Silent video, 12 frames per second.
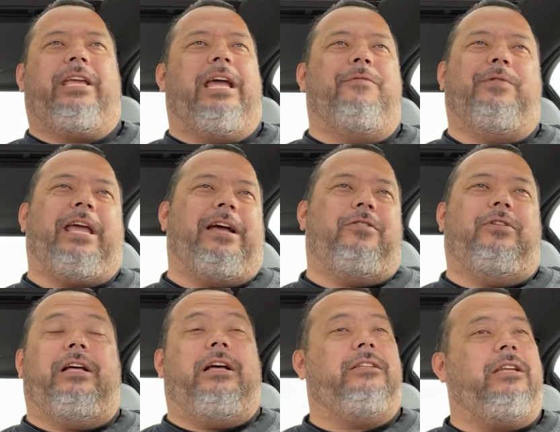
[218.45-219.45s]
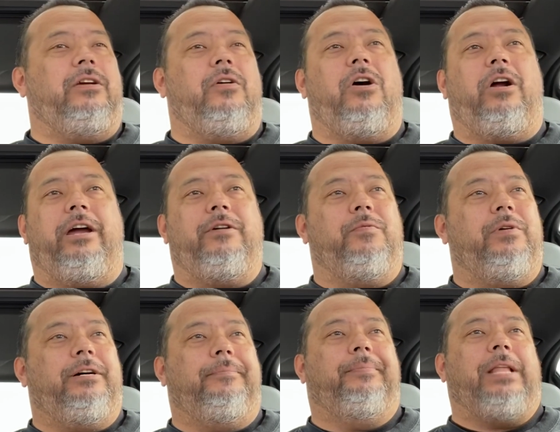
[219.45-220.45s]
We can't go. I was like, all right,
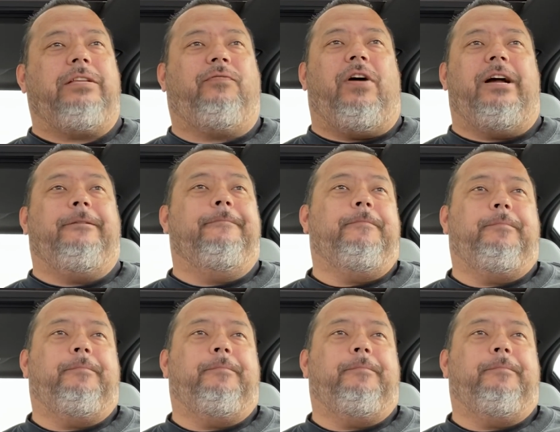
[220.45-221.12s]
well, that's fine.